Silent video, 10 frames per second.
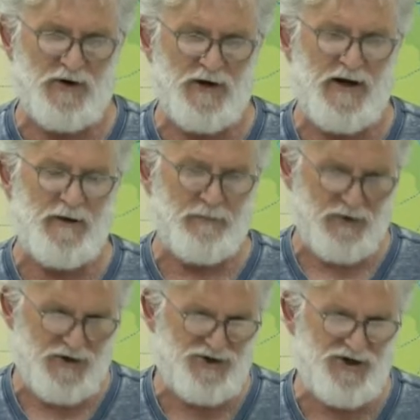and
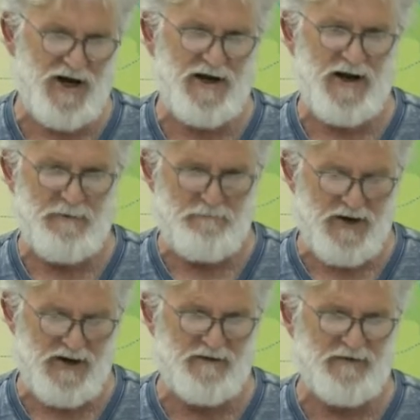appreciate and
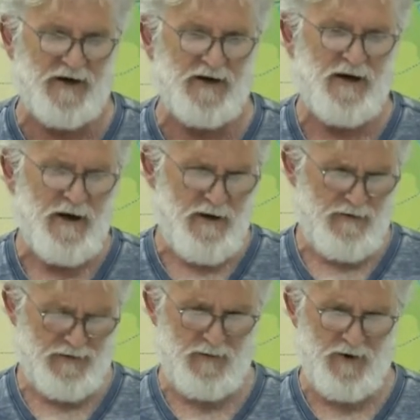benefit
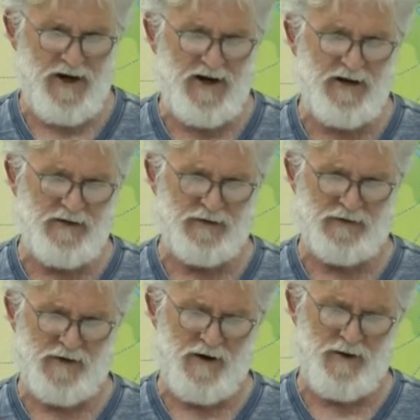from reading the
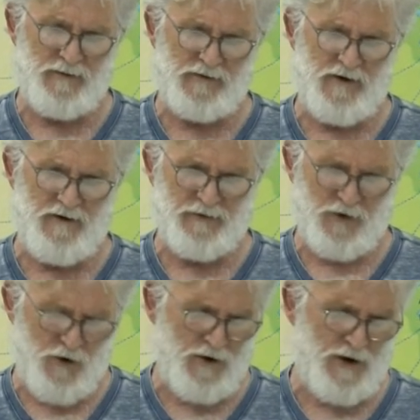Psalms of
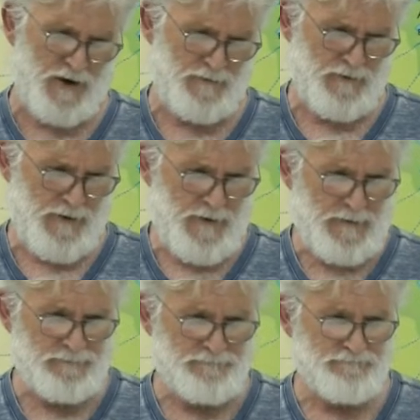Korah.
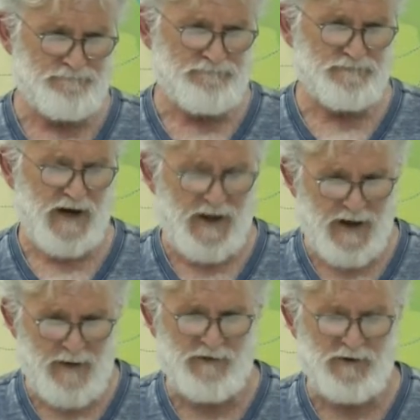I
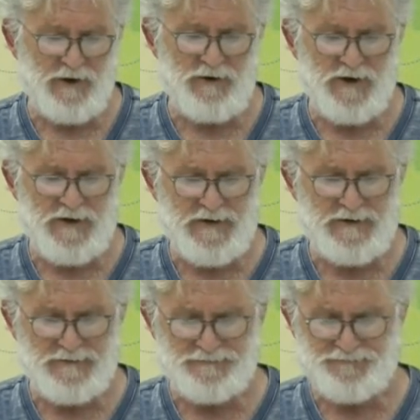absolutely
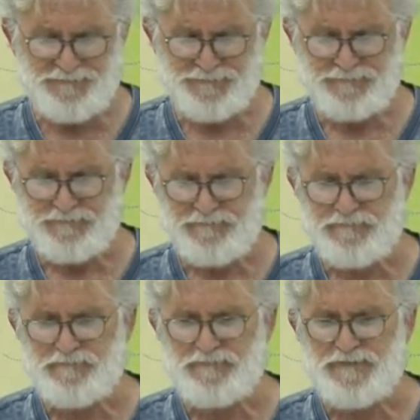do.
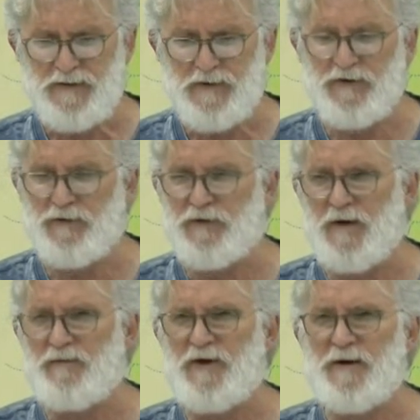But there's
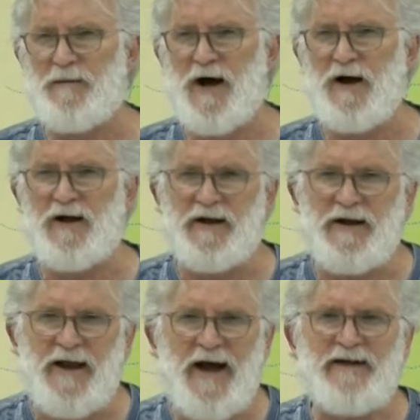something about
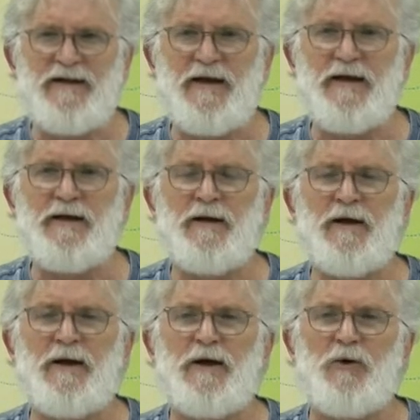connecting
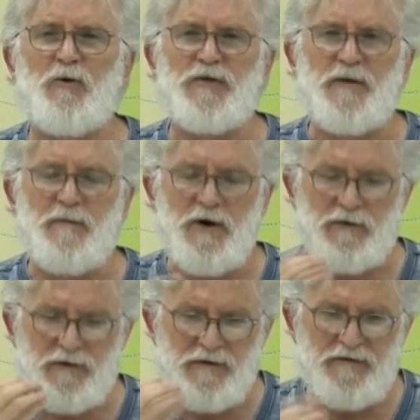with the
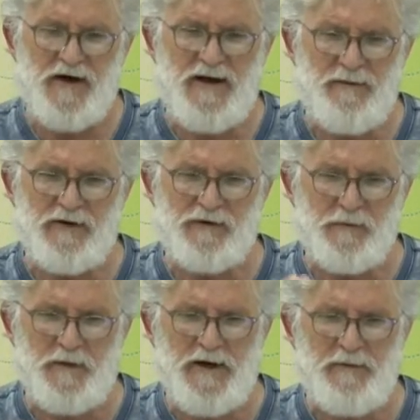most famous
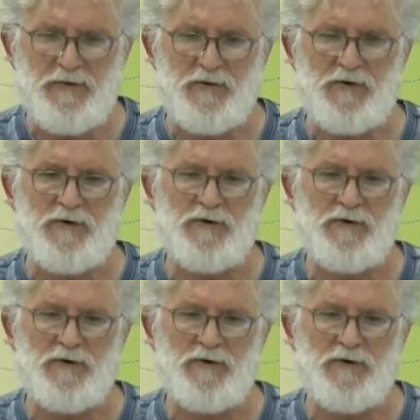people